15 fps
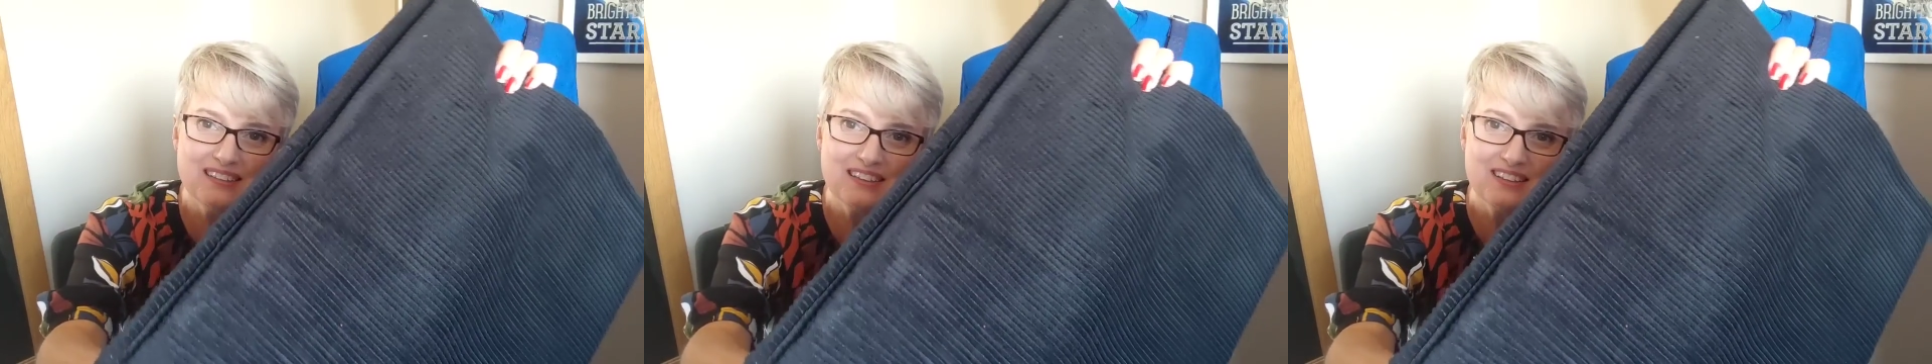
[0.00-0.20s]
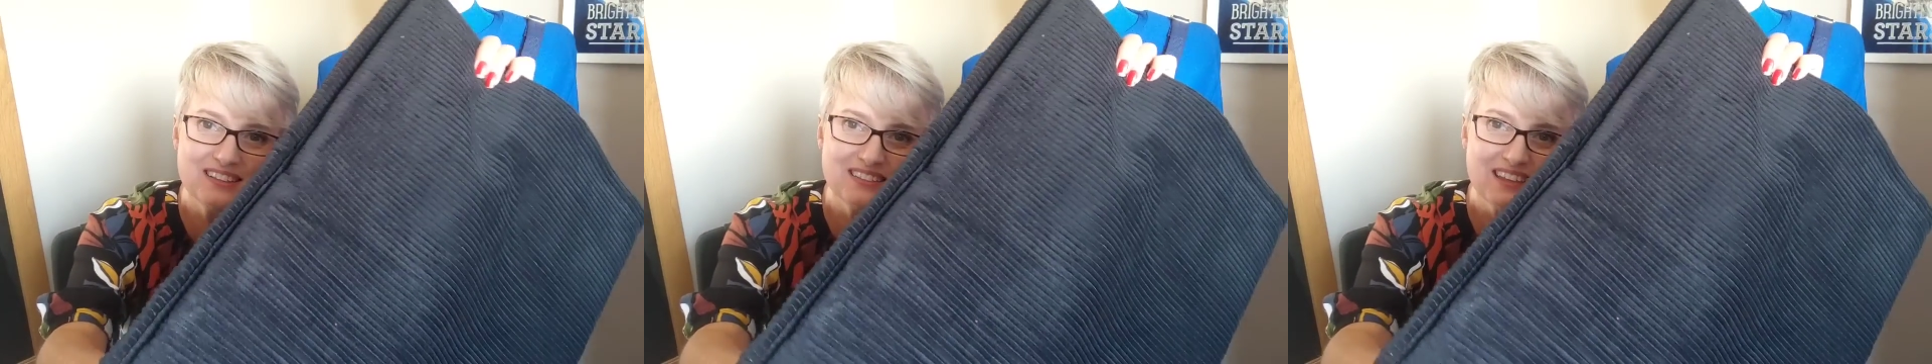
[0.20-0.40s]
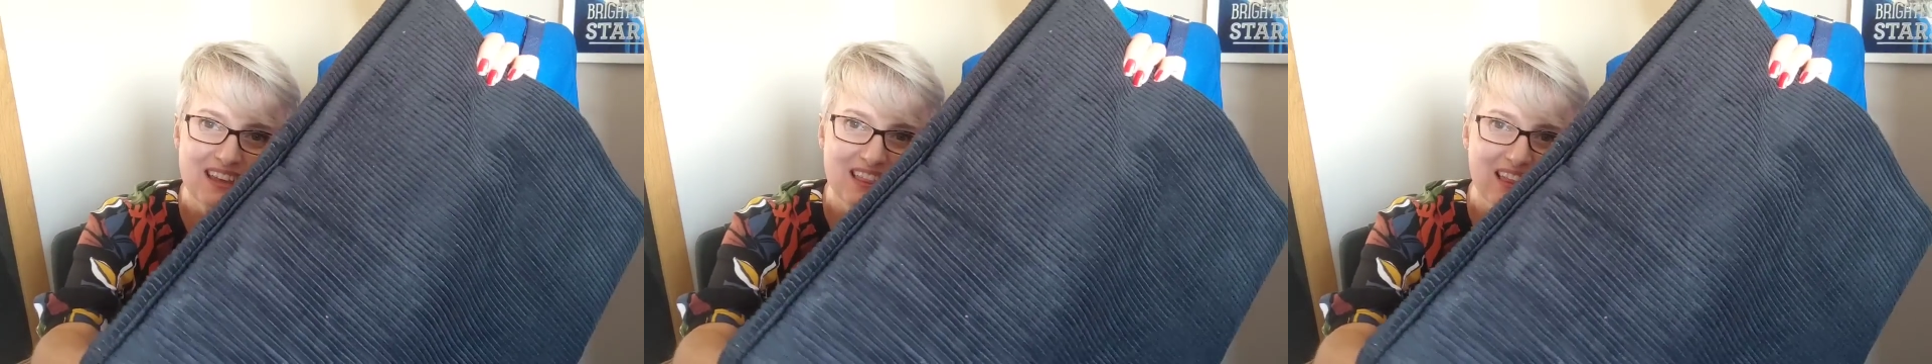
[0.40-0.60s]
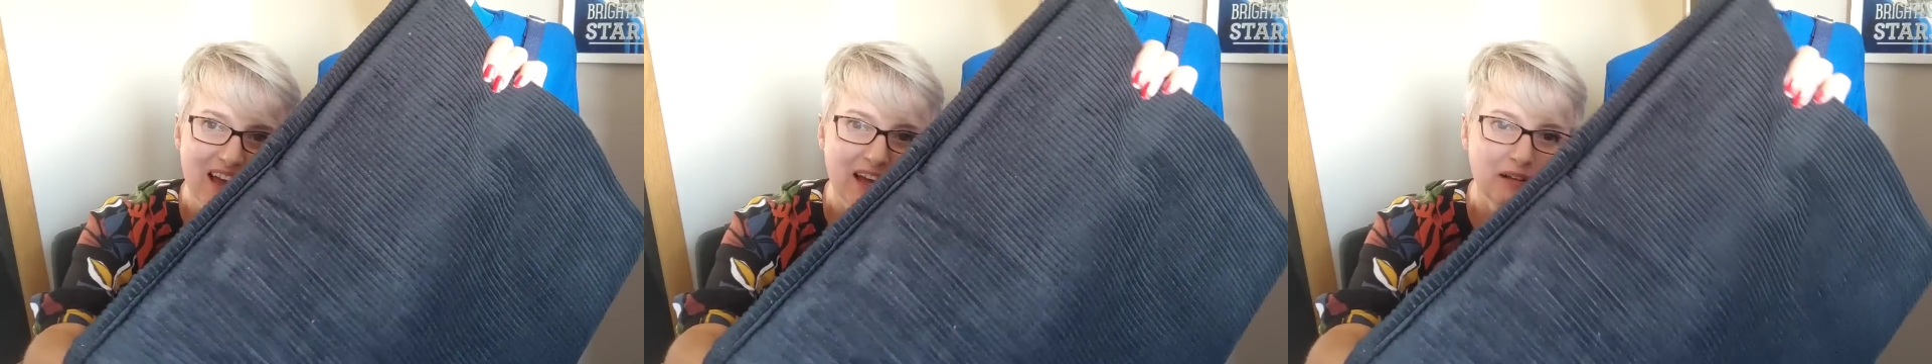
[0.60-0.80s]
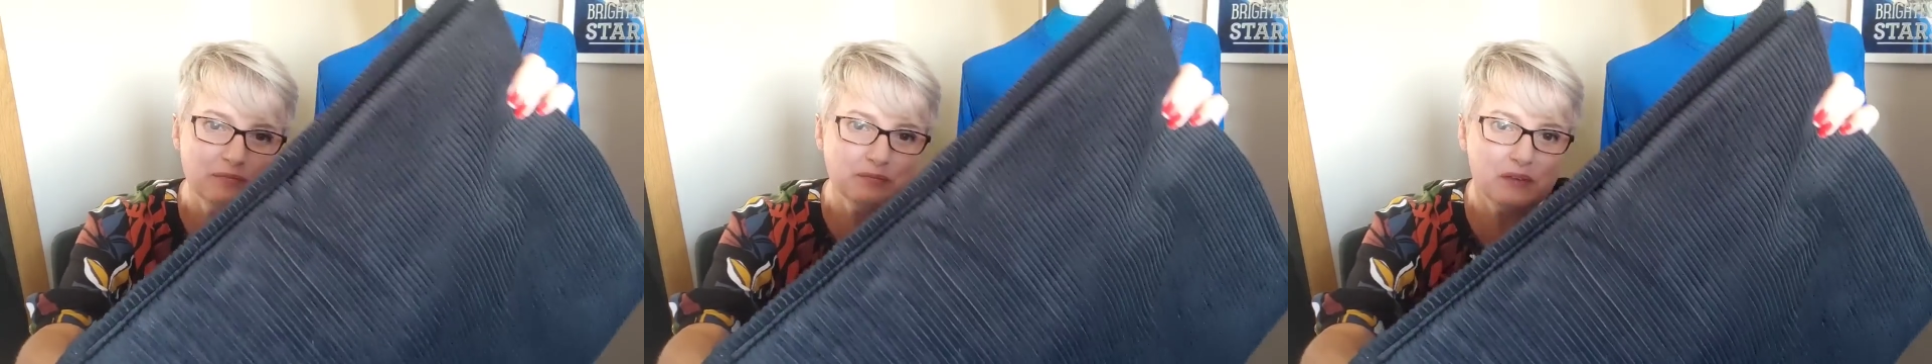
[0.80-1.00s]
So you can see
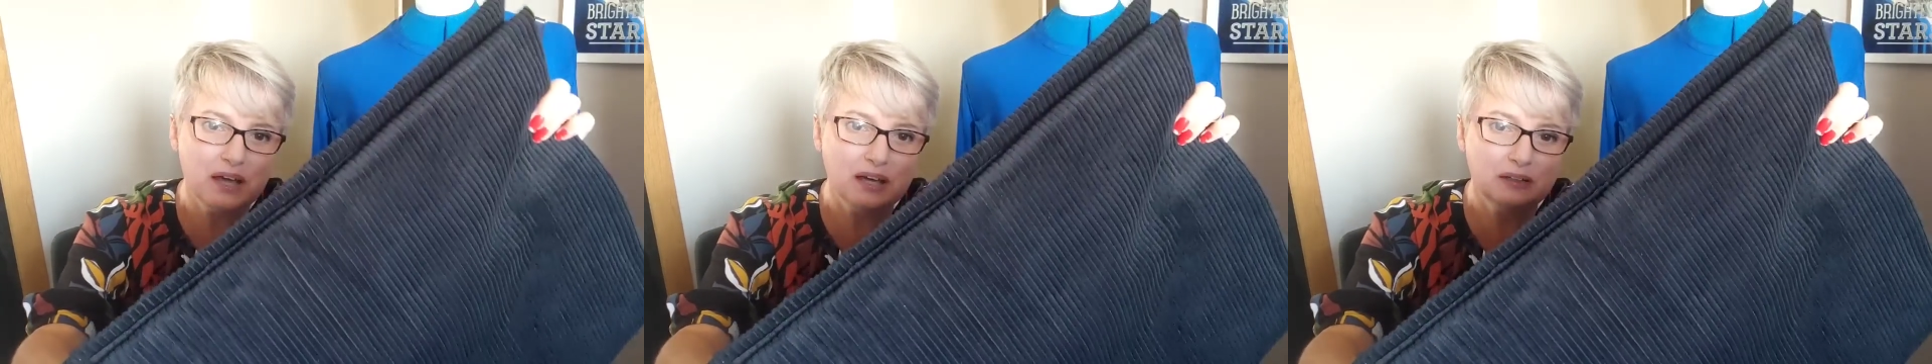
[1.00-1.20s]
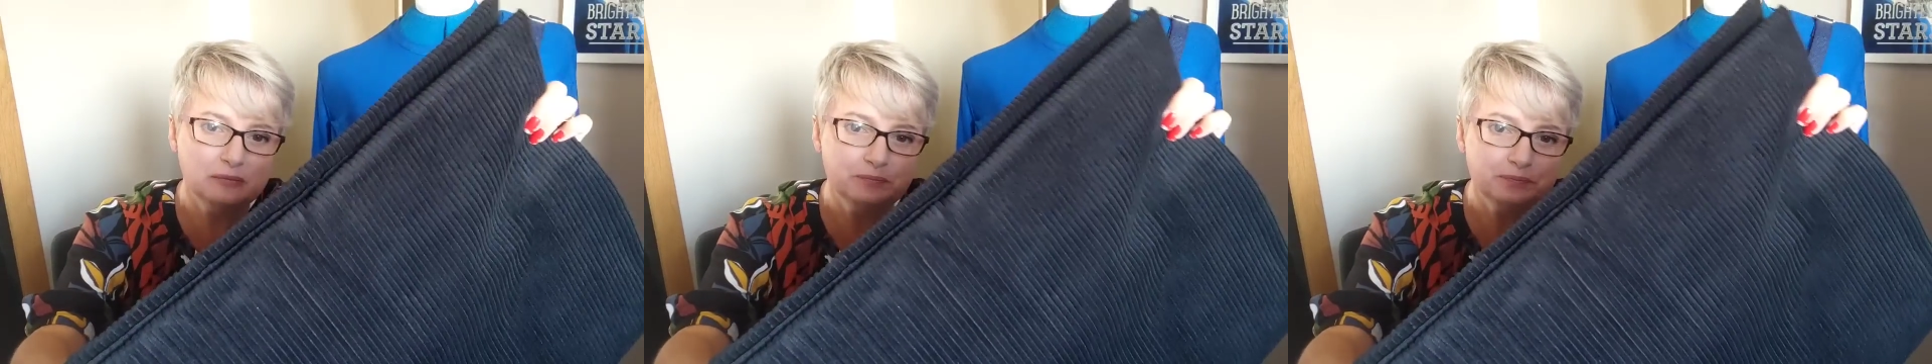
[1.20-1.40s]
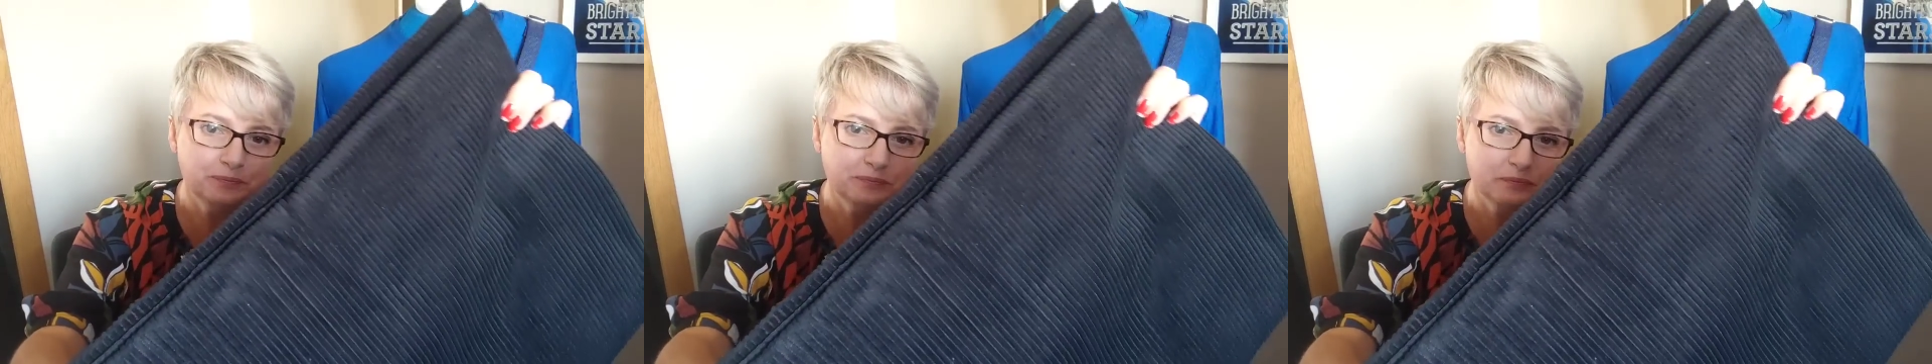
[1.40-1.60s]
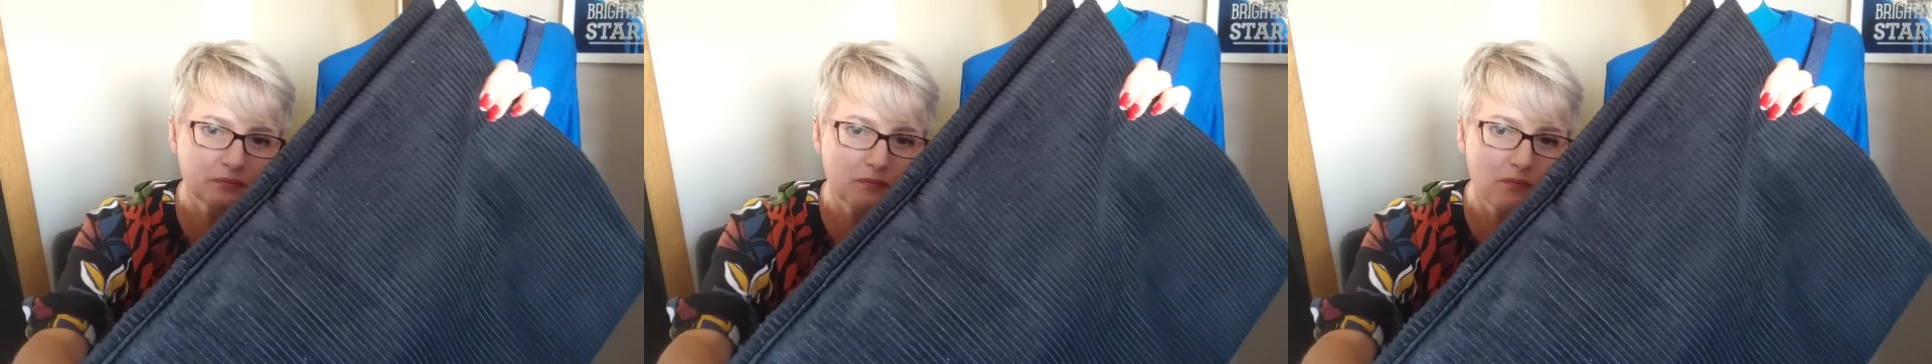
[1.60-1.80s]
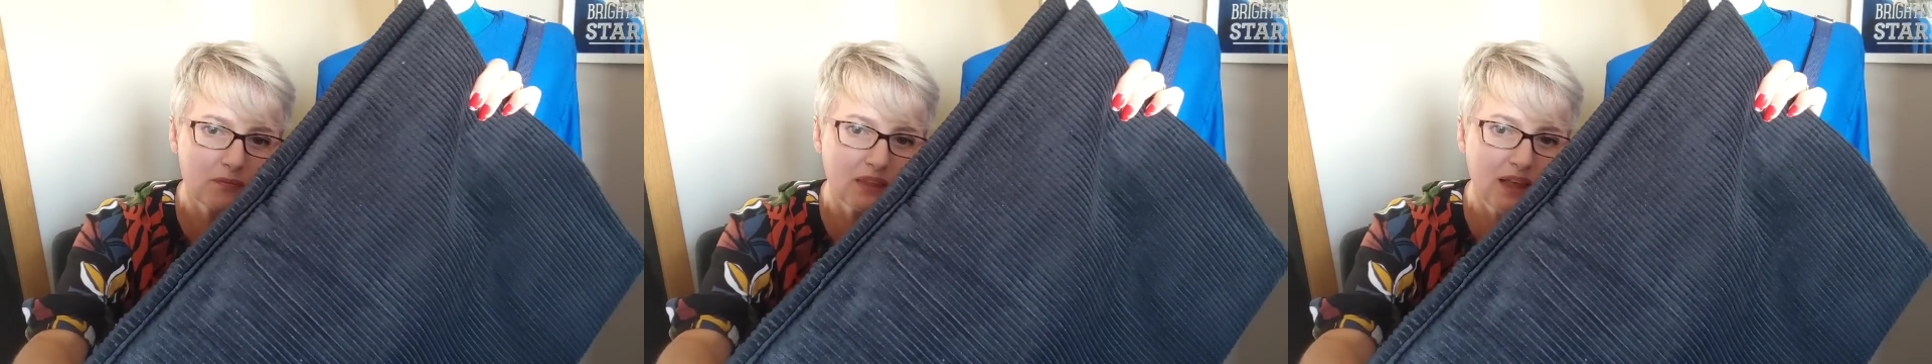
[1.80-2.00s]
there,
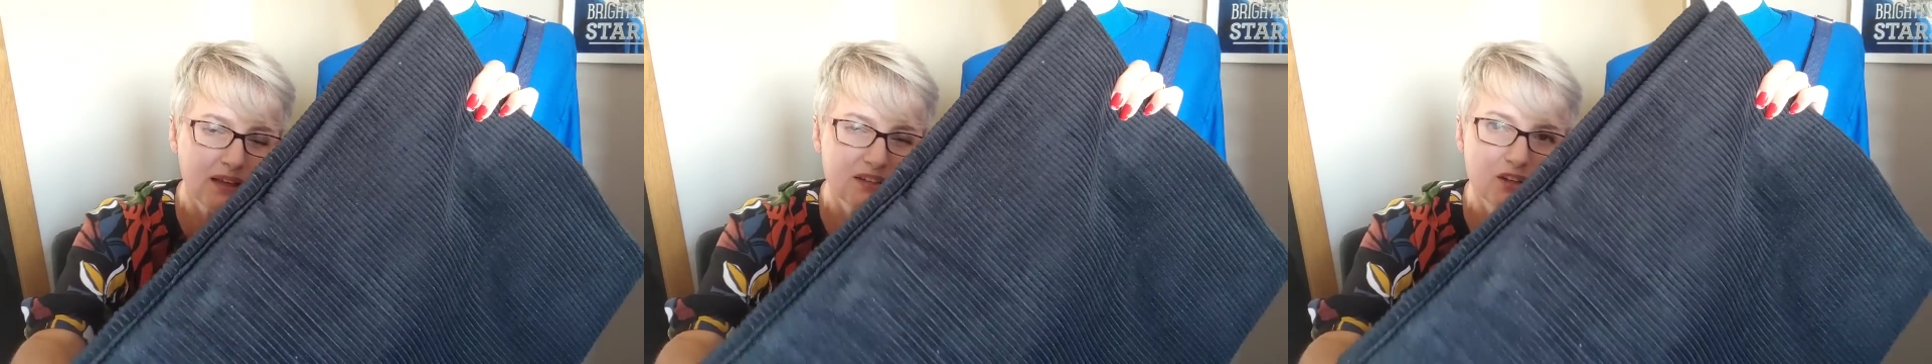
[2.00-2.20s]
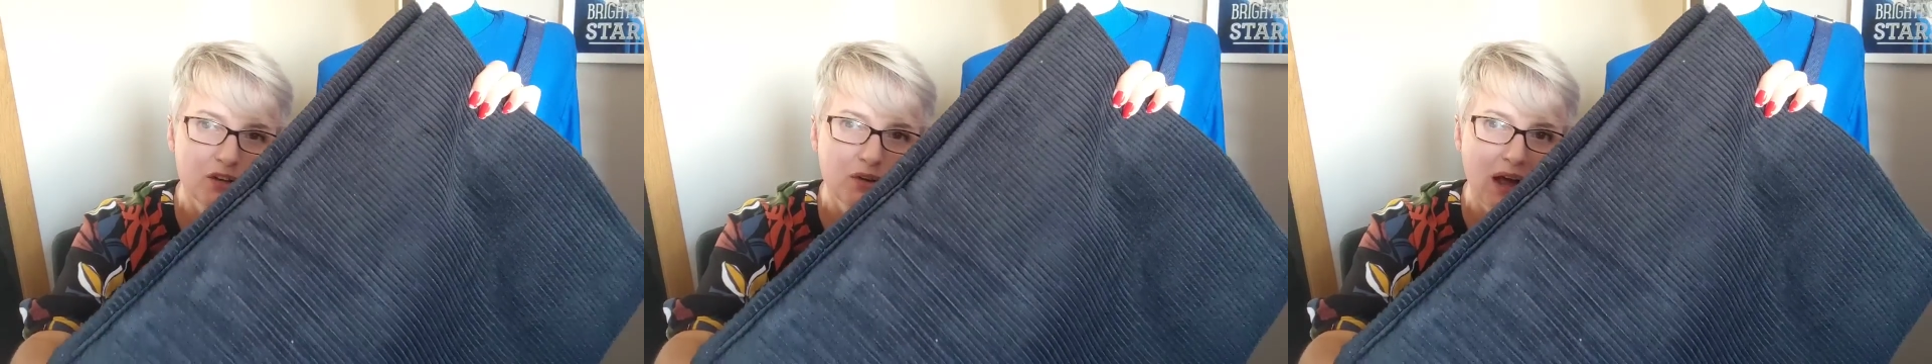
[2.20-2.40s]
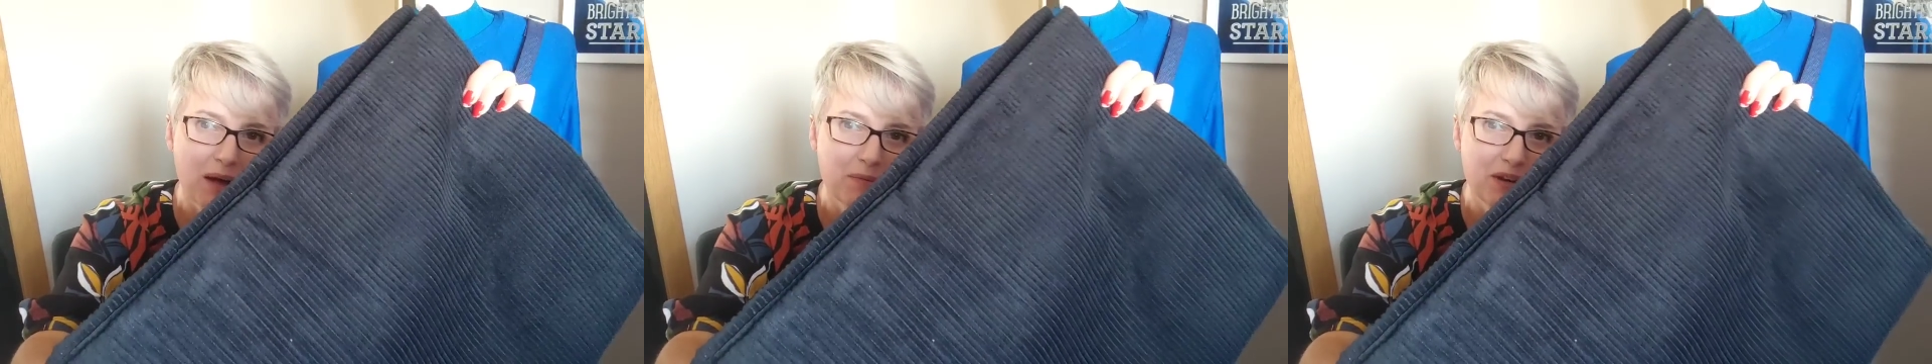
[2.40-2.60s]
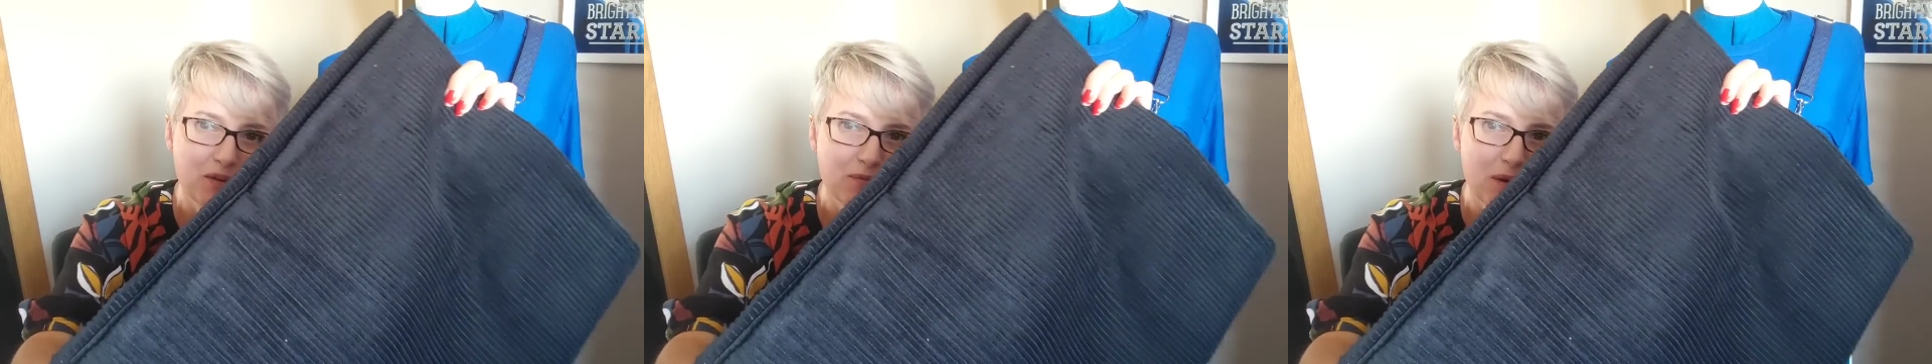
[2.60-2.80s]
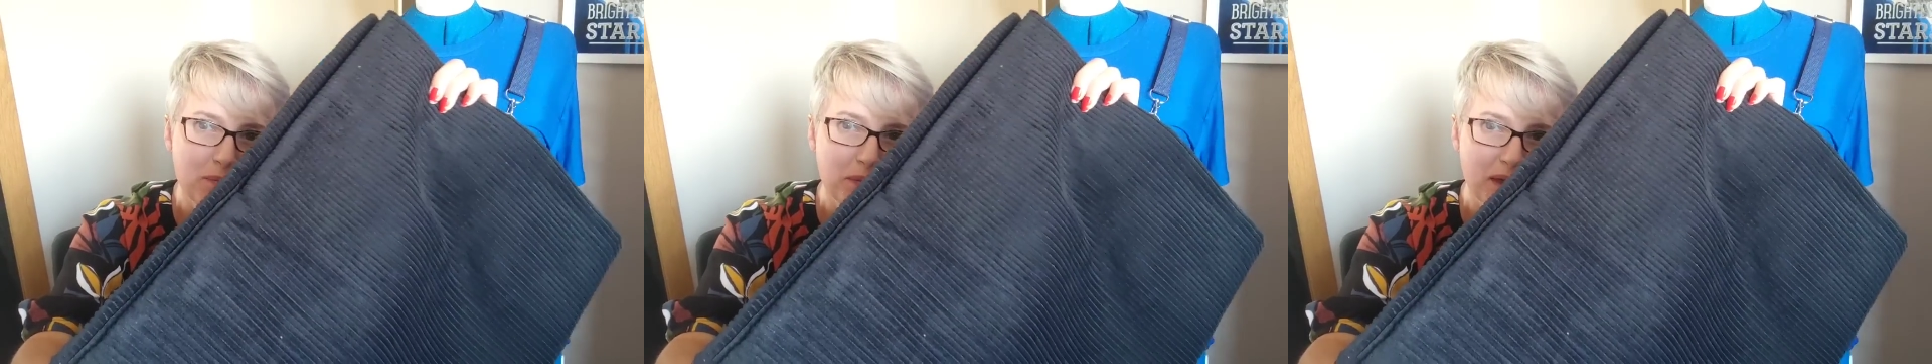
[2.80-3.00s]
I don't know how many rib